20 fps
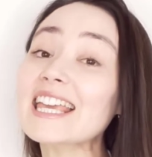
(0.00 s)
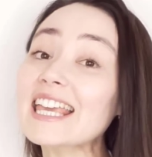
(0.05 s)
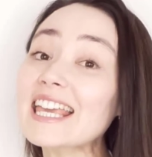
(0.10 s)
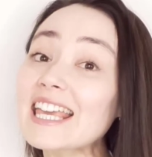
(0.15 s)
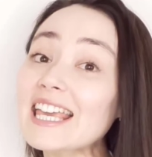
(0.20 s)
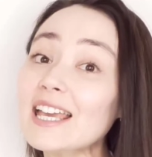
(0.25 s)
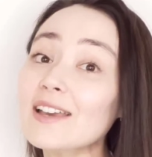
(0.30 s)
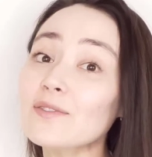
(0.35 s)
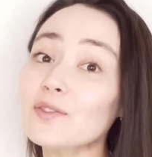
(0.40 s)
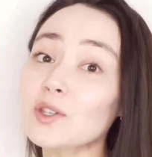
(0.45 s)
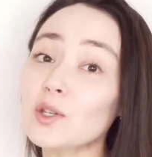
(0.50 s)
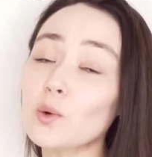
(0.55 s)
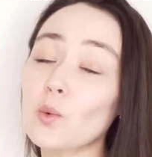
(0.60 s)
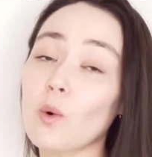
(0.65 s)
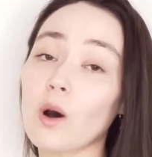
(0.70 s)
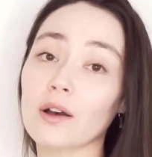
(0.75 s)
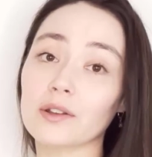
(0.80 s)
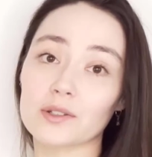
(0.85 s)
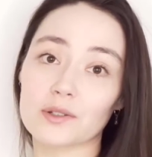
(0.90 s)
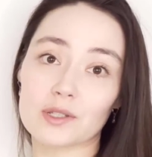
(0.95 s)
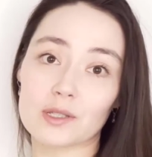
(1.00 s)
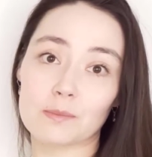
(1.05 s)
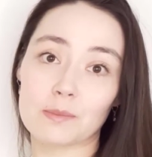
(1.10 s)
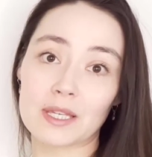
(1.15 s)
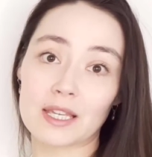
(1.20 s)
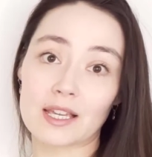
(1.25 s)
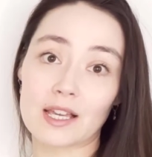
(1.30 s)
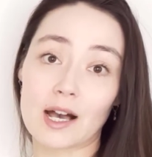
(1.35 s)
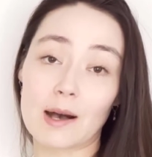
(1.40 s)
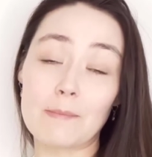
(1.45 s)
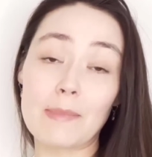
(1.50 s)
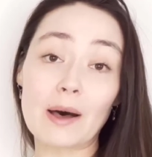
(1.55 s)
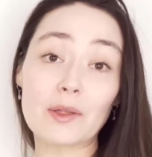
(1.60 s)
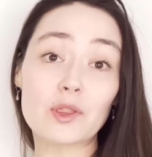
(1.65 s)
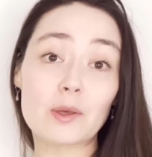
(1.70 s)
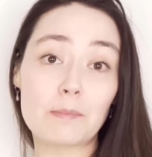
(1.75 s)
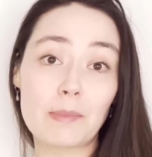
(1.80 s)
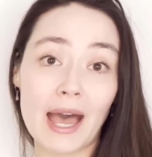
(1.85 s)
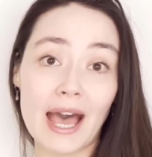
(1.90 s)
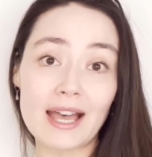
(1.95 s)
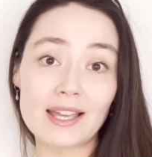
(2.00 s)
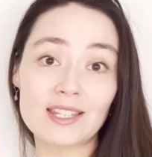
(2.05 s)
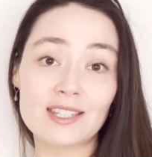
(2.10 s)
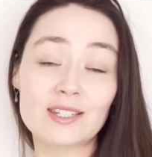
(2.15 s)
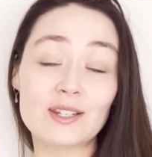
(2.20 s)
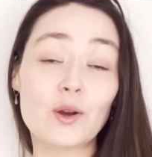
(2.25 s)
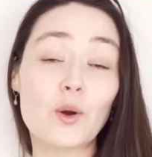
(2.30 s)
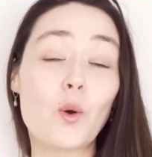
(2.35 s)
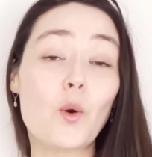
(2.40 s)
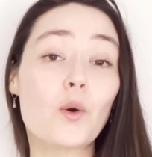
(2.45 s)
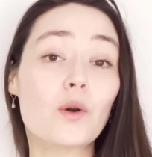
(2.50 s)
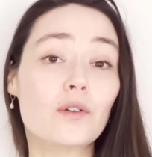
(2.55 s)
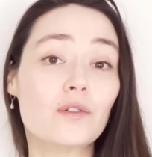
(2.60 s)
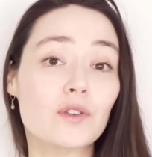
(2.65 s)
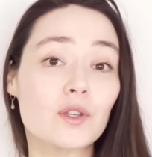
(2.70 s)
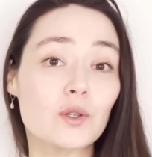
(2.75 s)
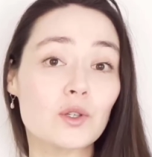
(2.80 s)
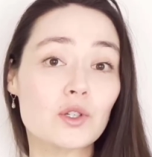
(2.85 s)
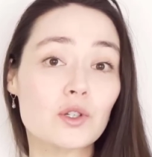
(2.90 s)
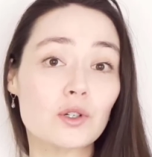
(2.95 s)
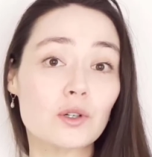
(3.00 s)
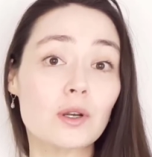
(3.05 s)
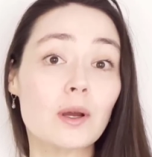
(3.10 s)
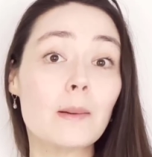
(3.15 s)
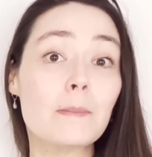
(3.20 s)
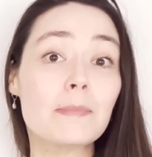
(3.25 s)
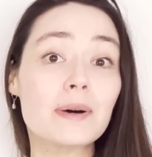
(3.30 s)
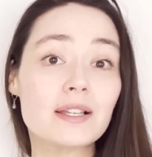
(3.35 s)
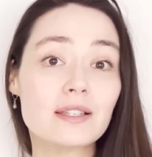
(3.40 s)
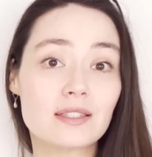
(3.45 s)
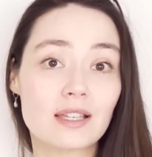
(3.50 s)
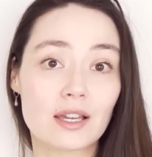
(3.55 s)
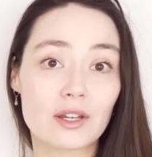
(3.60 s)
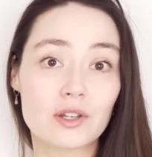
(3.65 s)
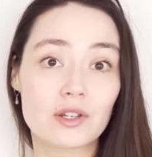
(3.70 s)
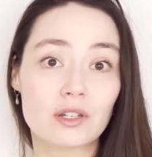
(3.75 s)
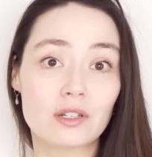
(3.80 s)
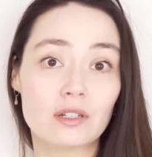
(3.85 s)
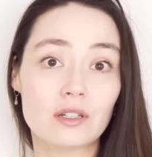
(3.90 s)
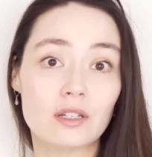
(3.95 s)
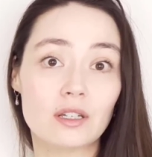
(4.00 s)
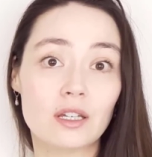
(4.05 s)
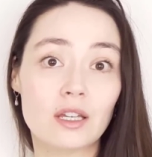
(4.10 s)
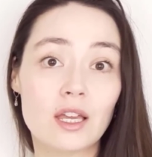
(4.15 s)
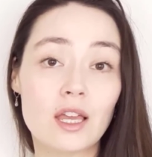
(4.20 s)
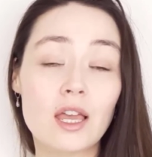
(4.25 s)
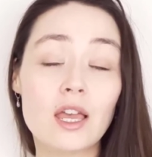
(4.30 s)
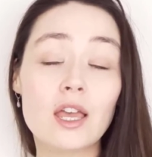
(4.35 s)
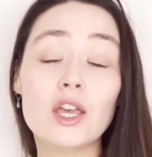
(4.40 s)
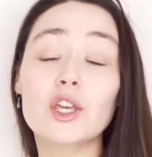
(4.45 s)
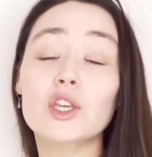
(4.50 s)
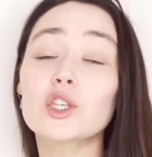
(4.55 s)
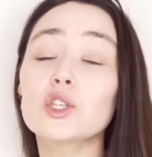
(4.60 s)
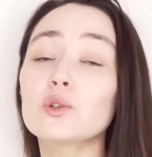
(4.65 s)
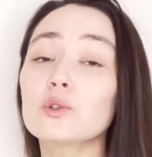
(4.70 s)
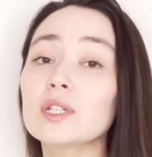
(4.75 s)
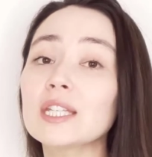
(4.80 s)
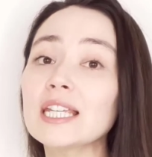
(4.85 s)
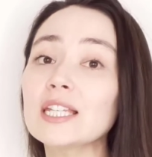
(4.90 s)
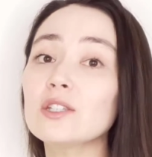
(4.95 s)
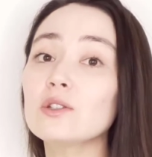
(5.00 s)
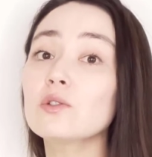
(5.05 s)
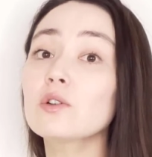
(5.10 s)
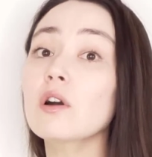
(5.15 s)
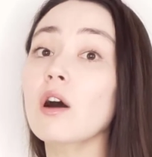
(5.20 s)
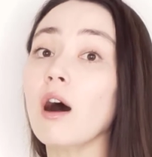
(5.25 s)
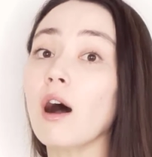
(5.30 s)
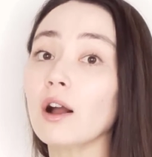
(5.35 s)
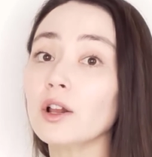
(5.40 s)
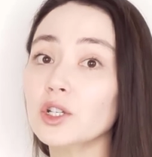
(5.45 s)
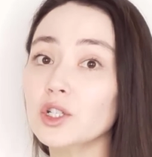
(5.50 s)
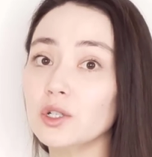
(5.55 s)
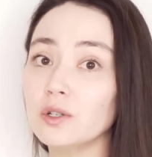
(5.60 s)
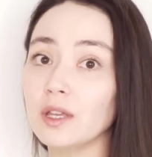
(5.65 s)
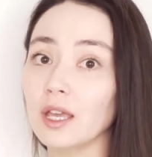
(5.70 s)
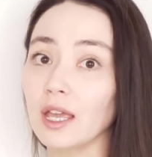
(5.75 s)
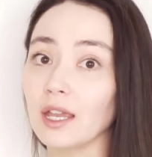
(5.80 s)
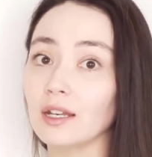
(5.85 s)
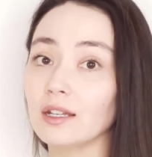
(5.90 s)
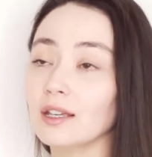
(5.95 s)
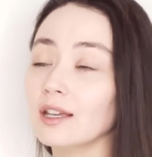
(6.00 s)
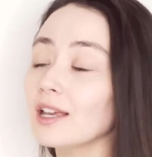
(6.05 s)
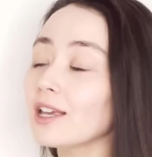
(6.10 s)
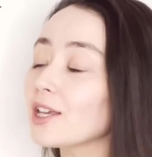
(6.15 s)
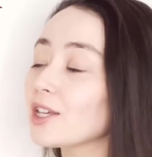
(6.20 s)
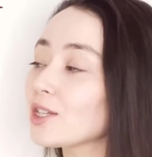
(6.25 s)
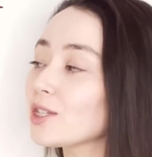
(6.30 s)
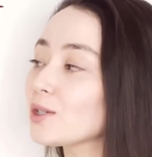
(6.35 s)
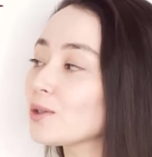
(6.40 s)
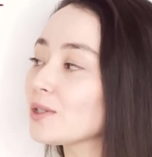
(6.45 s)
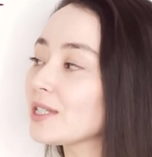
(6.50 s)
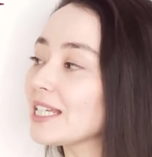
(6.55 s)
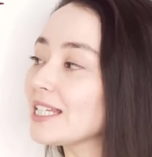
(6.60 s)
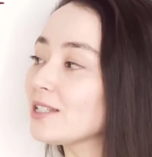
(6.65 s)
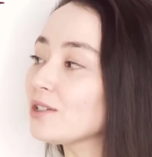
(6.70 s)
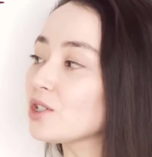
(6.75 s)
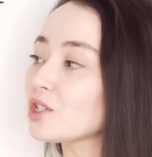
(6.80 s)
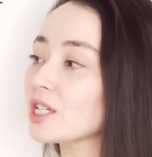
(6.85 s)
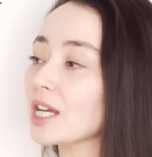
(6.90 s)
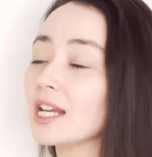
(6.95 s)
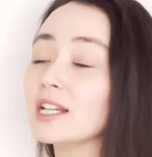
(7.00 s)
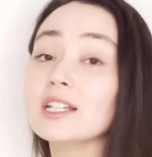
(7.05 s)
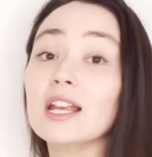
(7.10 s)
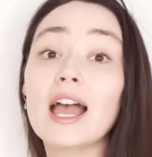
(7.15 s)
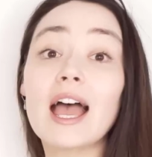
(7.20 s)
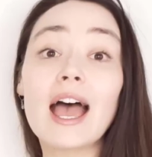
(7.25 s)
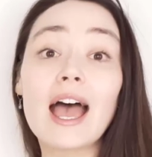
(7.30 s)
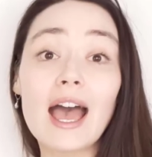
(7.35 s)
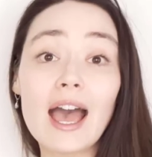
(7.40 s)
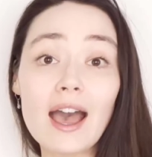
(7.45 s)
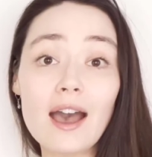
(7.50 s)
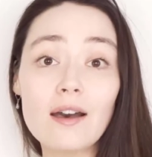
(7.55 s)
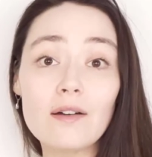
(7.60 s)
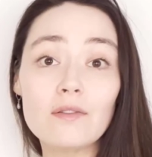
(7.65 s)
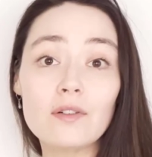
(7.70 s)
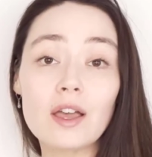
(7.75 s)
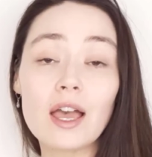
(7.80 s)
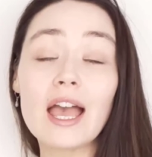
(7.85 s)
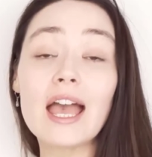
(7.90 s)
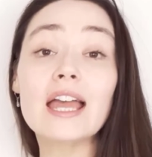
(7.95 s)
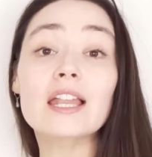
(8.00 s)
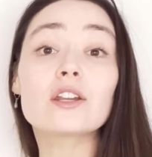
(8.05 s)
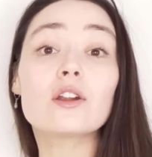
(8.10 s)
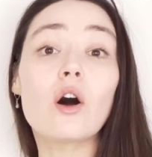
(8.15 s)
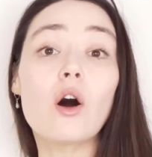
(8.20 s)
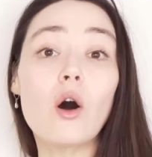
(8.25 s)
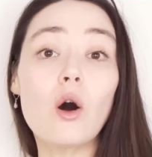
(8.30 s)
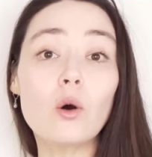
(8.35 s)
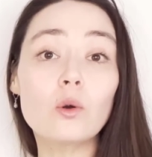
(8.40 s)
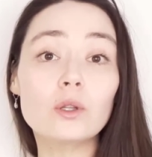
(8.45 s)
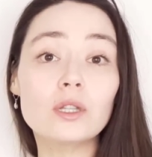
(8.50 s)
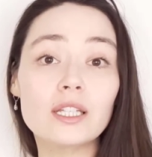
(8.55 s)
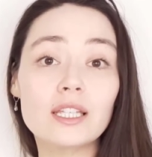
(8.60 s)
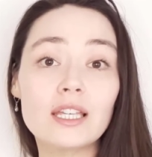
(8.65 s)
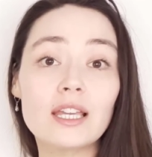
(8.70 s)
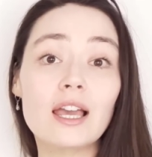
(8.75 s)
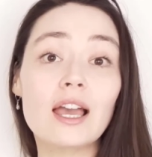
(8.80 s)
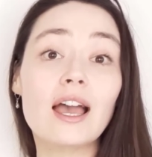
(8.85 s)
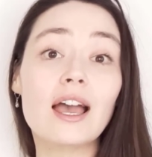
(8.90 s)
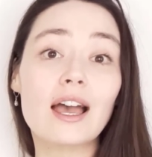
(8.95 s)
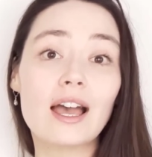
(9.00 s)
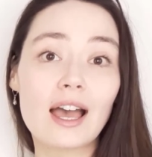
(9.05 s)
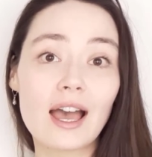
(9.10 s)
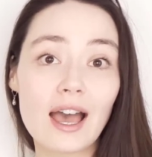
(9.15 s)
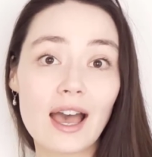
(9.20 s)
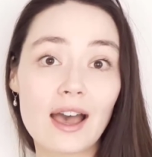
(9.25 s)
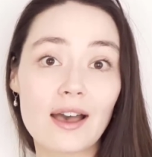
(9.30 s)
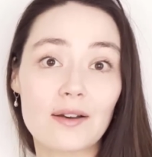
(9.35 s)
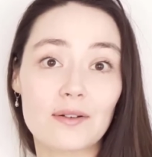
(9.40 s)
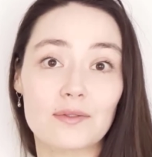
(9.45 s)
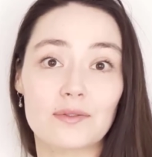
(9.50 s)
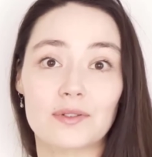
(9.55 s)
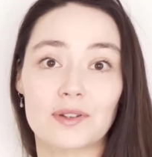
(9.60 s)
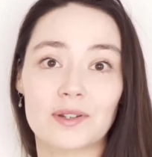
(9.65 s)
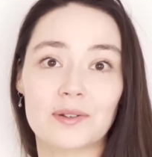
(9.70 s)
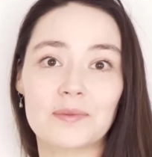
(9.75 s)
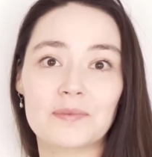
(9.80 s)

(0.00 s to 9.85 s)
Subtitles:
If you want to speak about the past or future possession, you need to conjugate. You need to change have and only have.